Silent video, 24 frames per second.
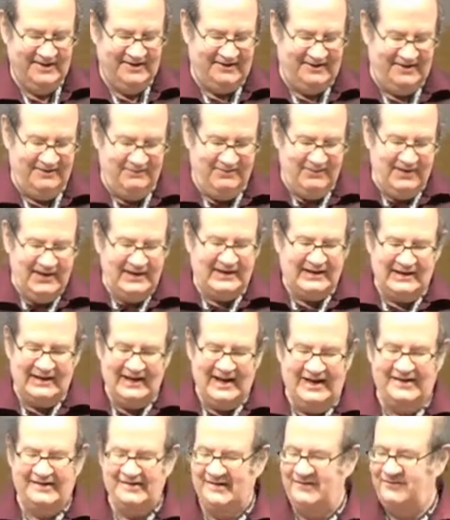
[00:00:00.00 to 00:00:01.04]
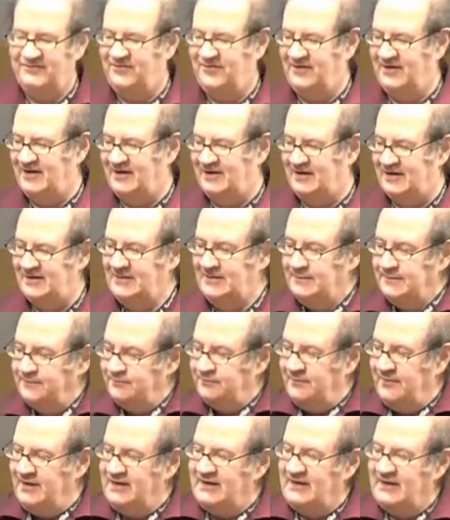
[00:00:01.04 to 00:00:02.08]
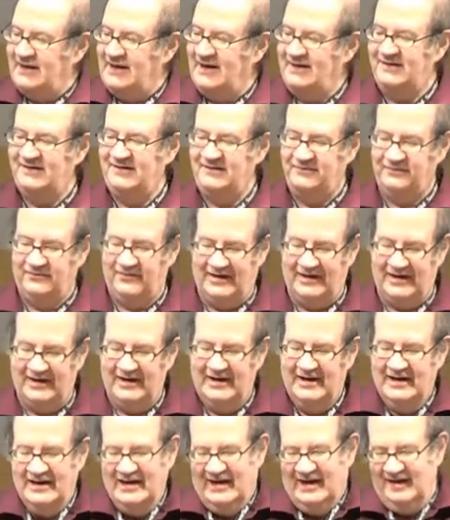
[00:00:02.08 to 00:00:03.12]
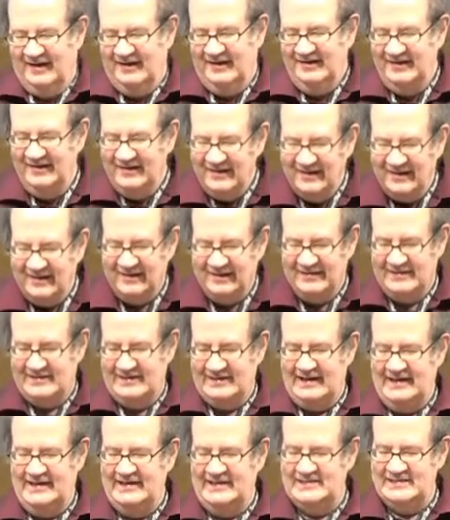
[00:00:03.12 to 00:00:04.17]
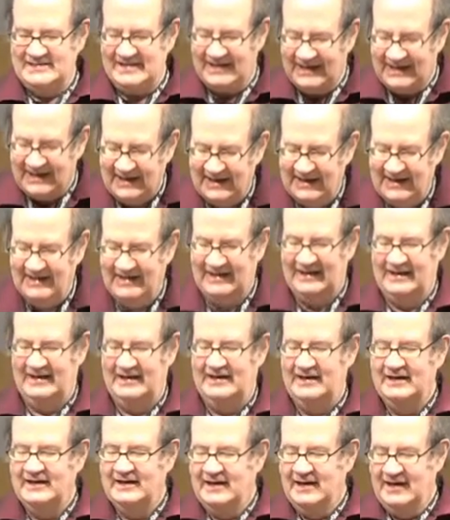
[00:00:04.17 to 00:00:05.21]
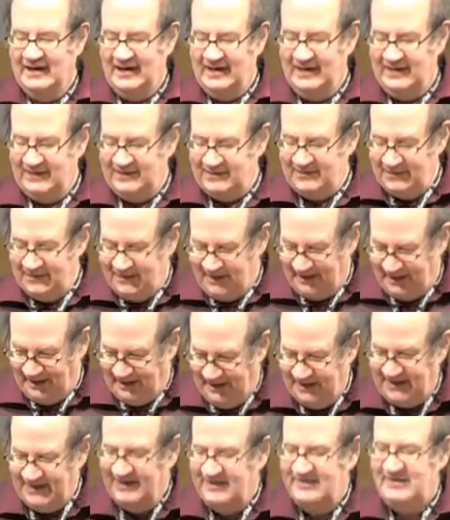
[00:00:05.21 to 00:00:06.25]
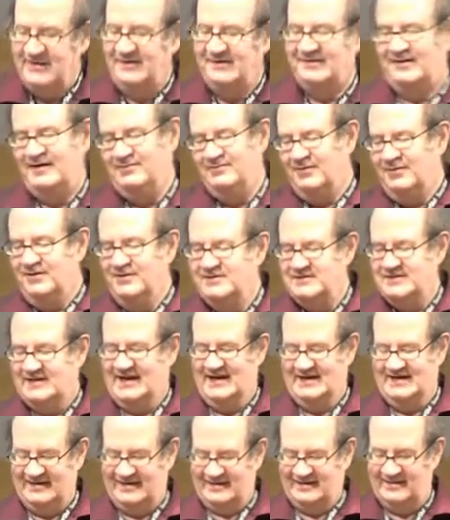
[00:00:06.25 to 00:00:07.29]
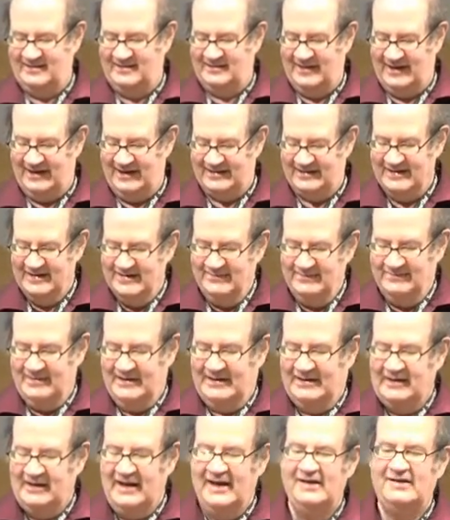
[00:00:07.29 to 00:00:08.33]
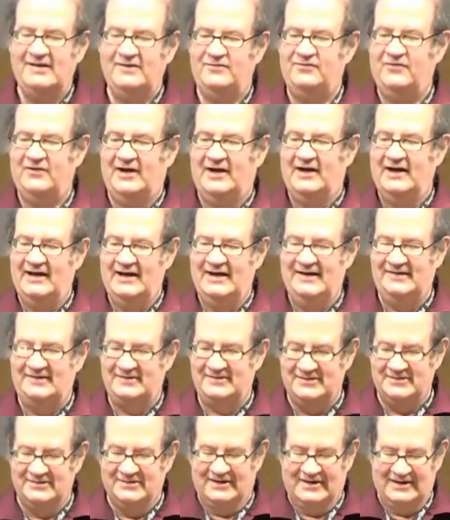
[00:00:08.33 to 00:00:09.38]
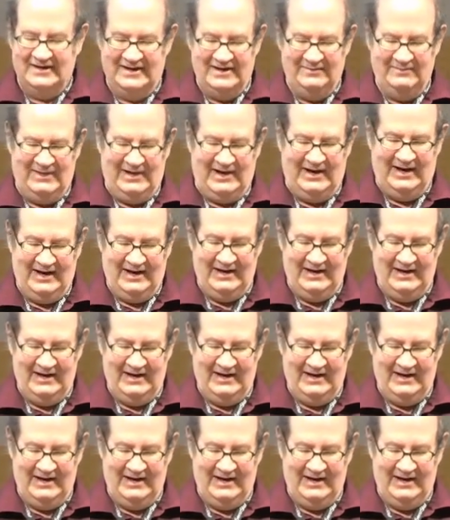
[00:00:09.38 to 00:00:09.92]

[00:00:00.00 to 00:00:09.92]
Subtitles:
So my classifier is not entirely, I don't necessarily want to get it correct. My classifier is talking about a